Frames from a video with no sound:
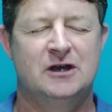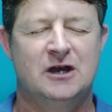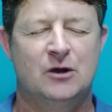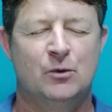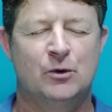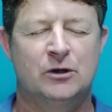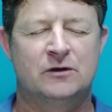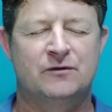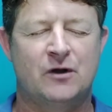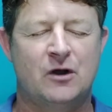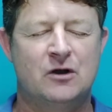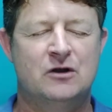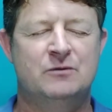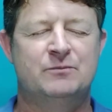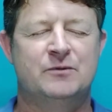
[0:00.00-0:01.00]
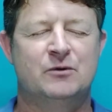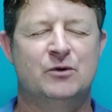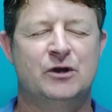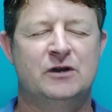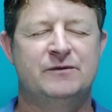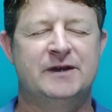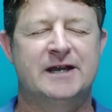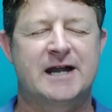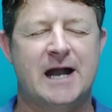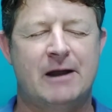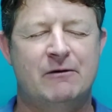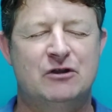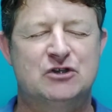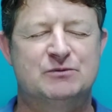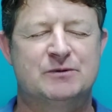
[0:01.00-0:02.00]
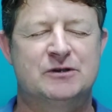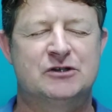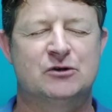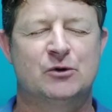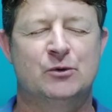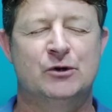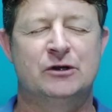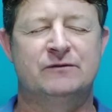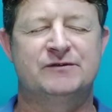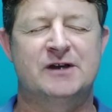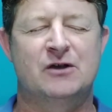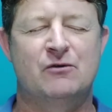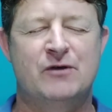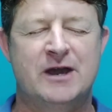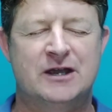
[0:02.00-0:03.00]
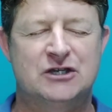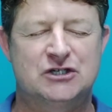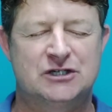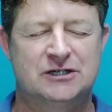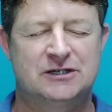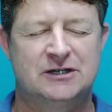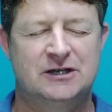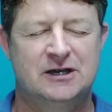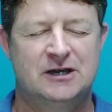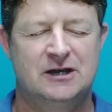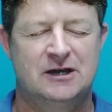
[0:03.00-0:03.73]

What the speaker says: a word of hope, a word of encouragement, a word of direction,